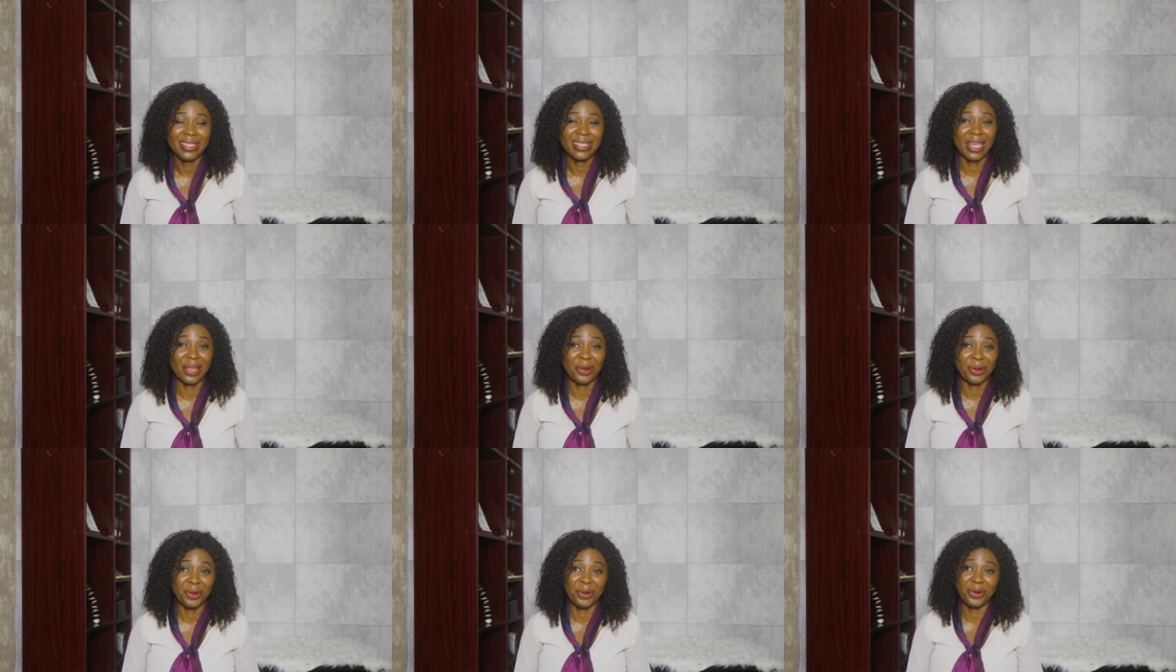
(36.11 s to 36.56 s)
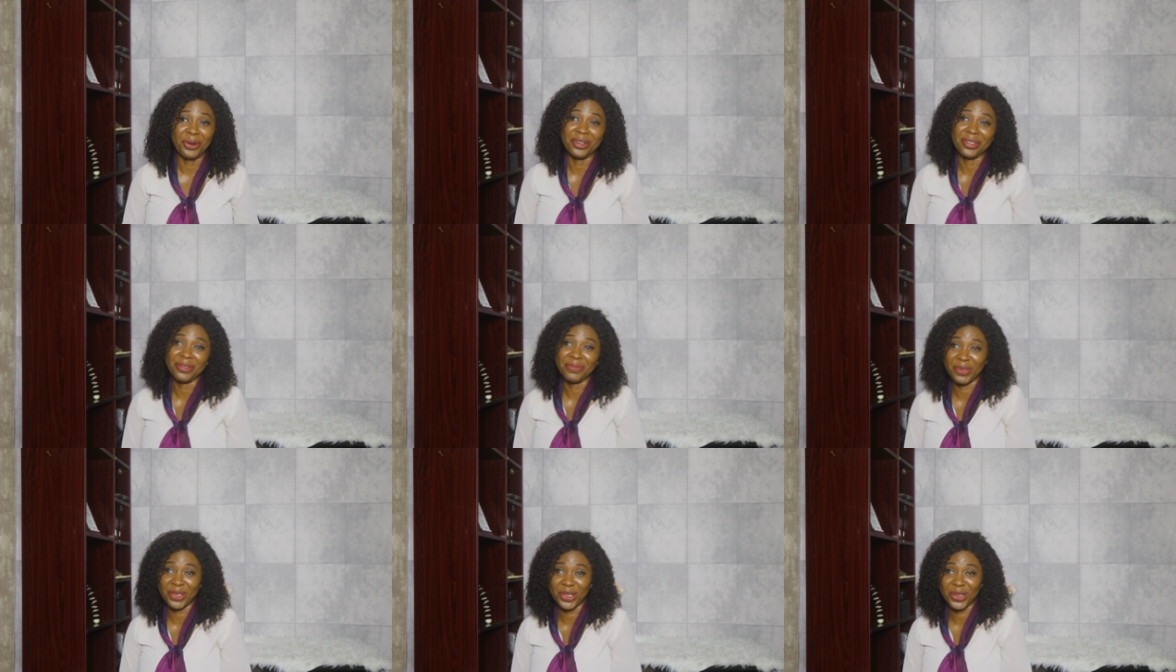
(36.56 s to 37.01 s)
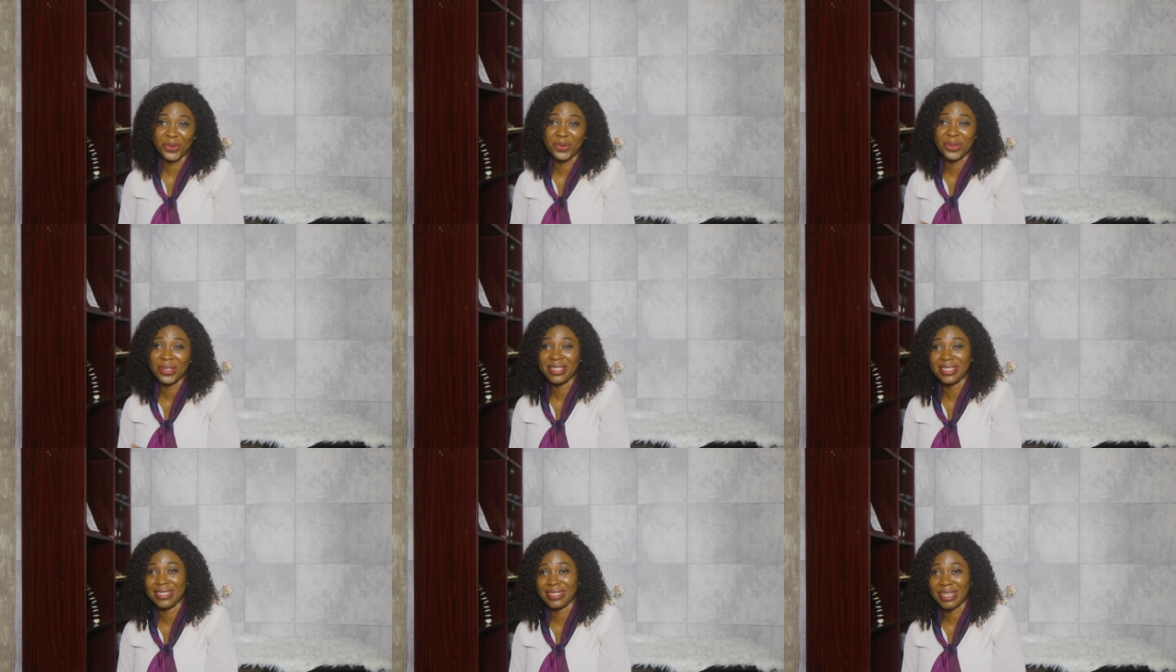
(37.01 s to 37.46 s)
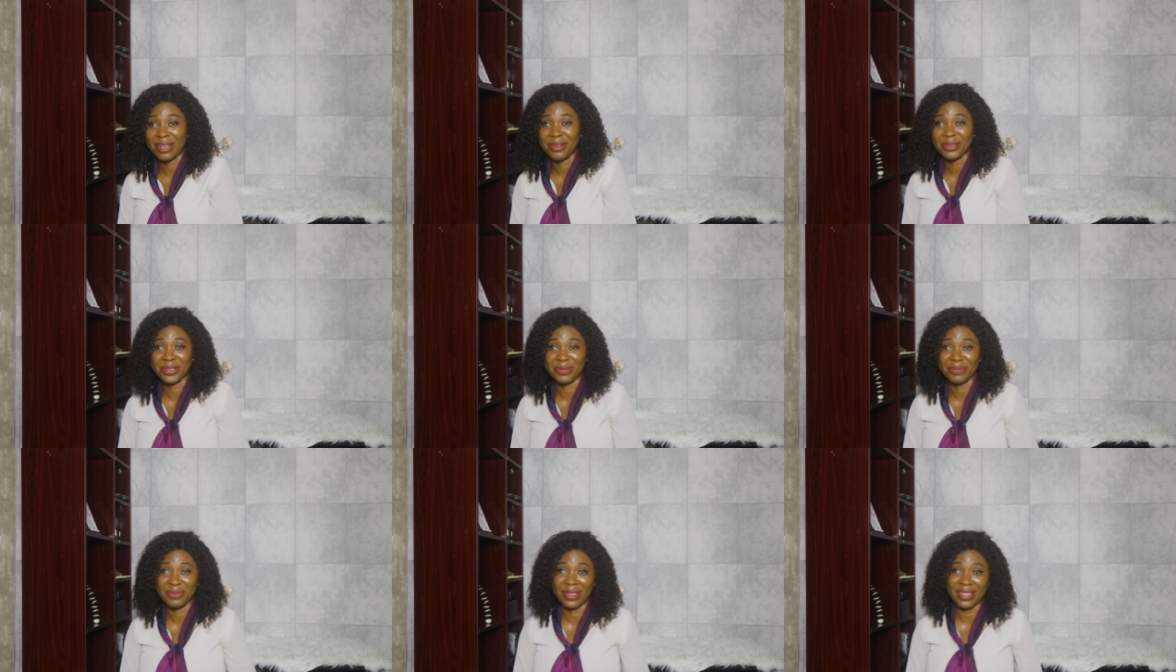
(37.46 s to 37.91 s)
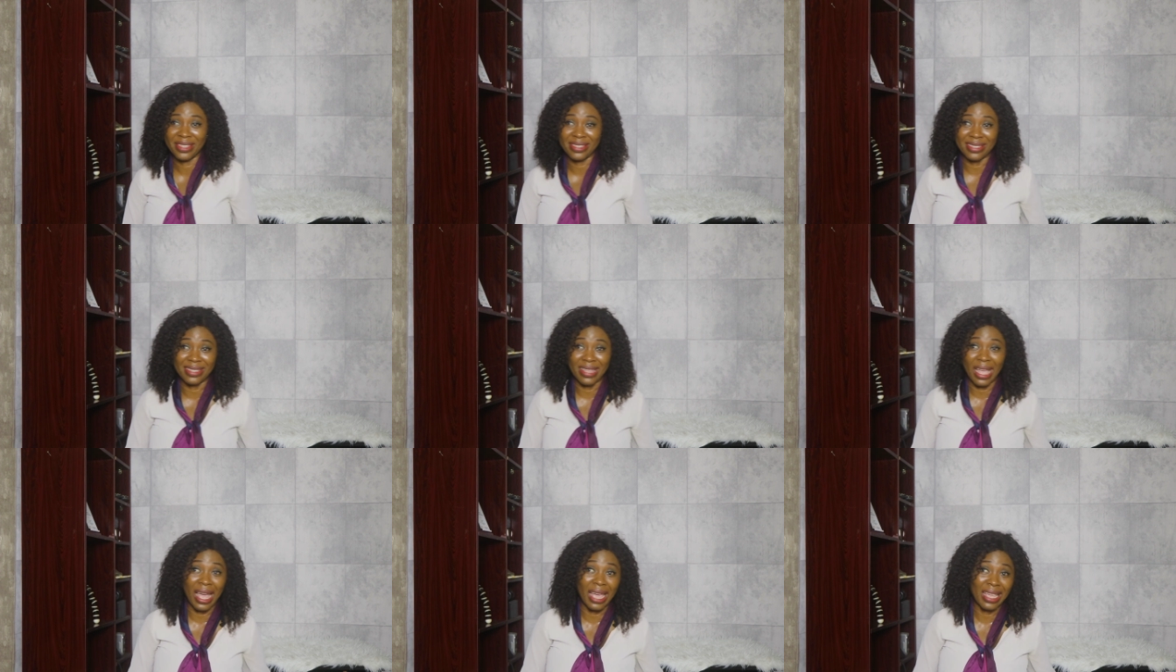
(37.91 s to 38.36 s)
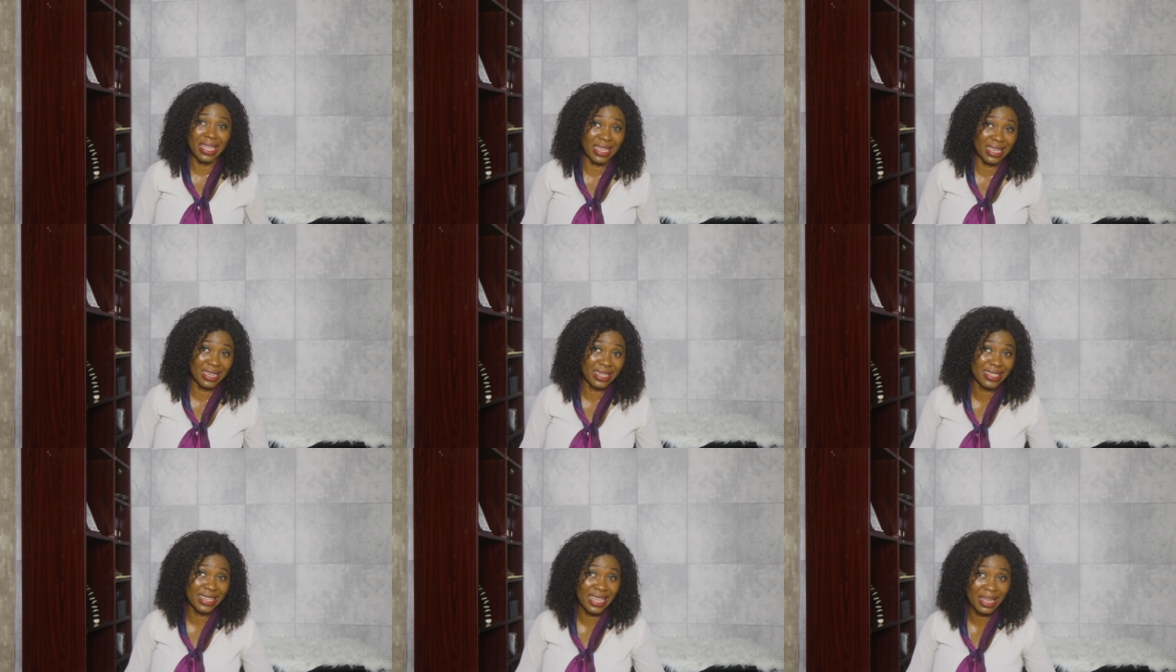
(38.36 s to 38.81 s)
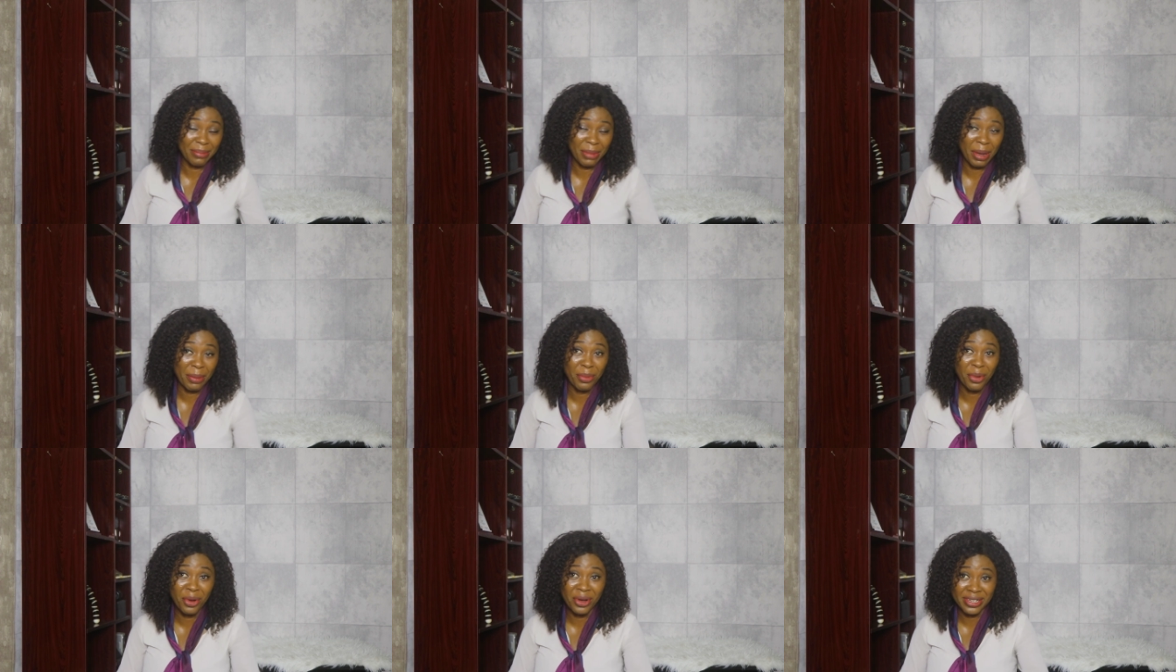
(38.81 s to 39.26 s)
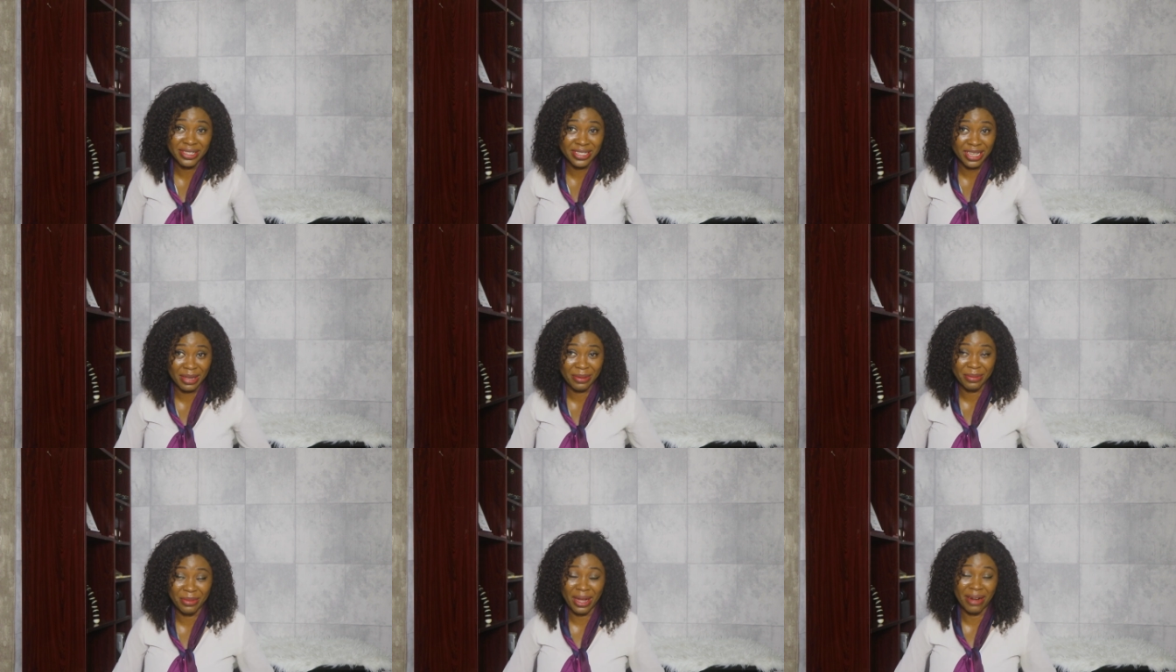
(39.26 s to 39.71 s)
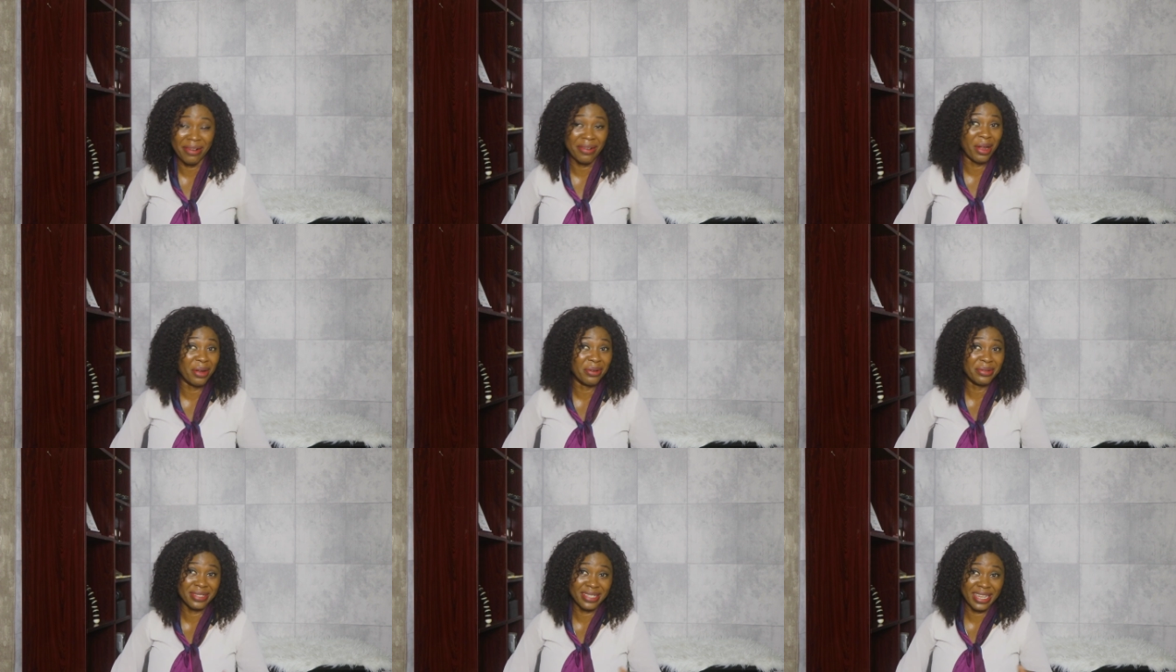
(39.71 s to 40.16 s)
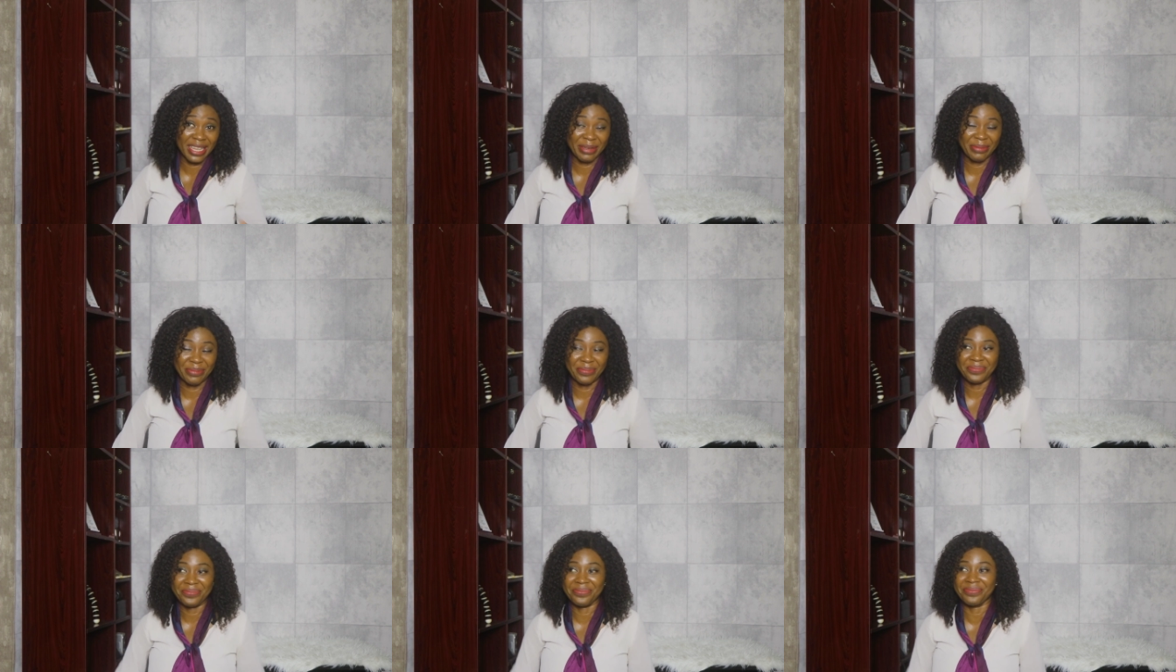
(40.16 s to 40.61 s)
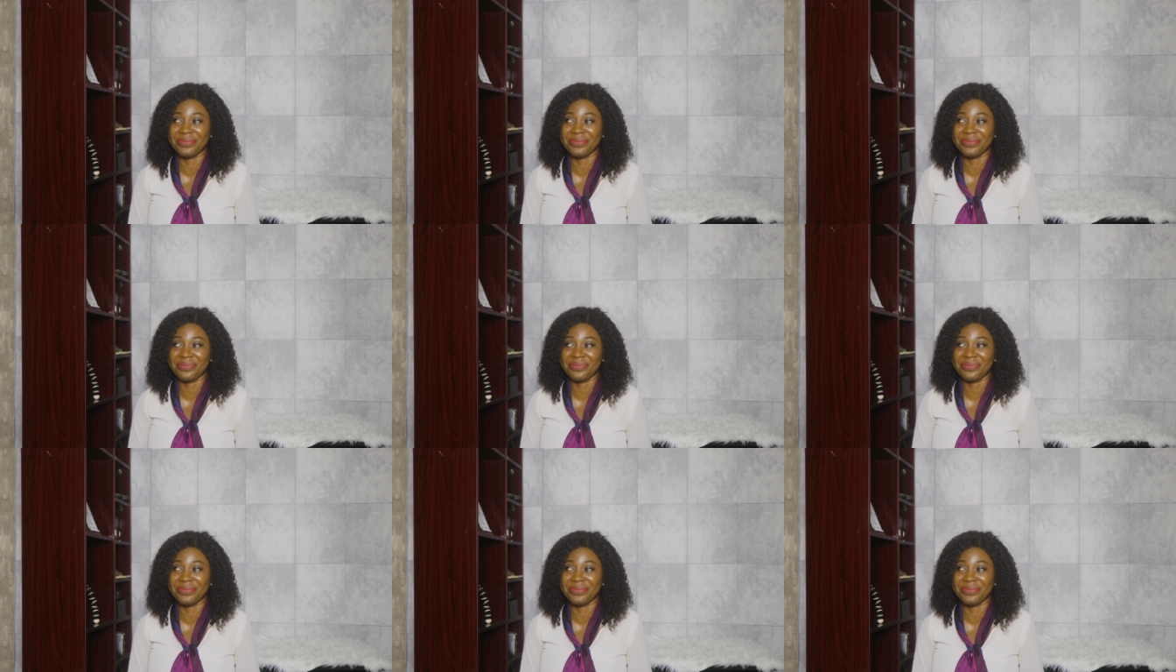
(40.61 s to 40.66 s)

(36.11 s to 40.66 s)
that occurred between these housemates, in them, among them, around them,